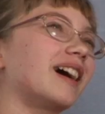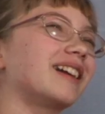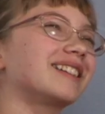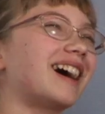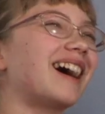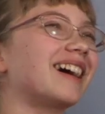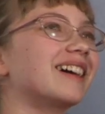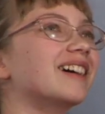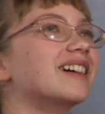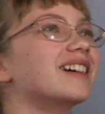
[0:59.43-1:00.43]
and
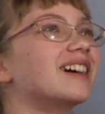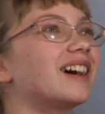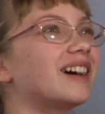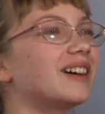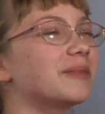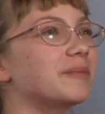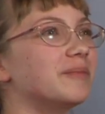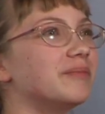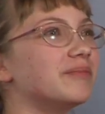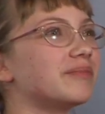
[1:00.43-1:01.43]
I, um,
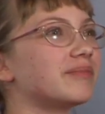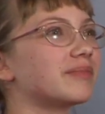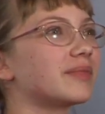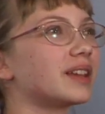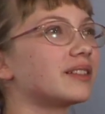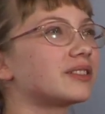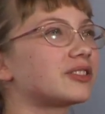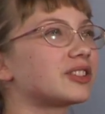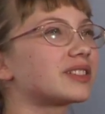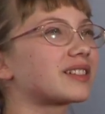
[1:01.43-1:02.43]

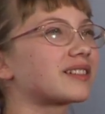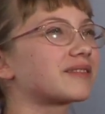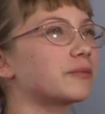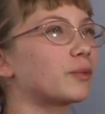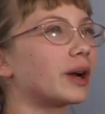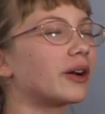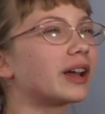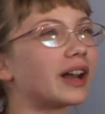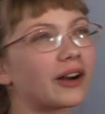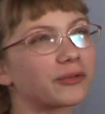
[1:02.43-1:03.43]
just wearing
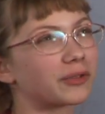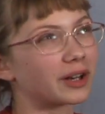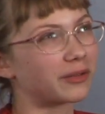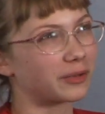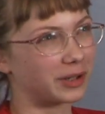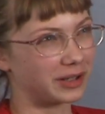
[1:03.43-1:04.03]
an outfit every